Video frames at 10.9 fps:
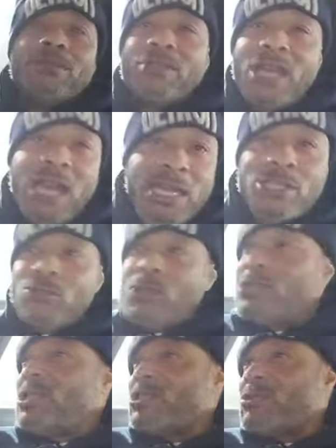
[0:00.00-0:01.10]
Look how he
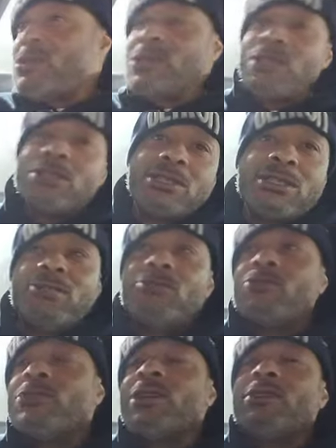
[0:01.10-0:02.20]
dressed. He dressed like this. He don't
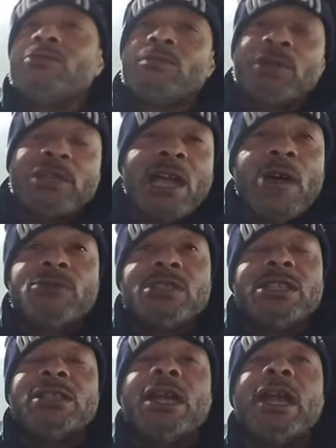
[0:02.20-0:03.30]
dress like no comedian. I was
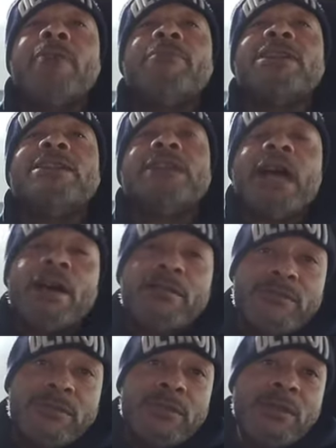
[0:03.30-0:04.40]
getting hand me
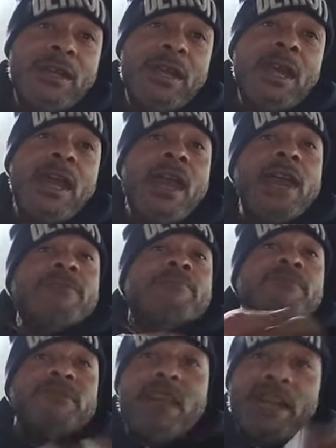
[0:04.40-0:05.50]
downs,
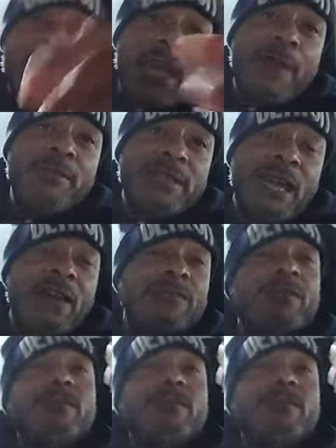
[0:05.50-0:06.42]
and not hand me downs.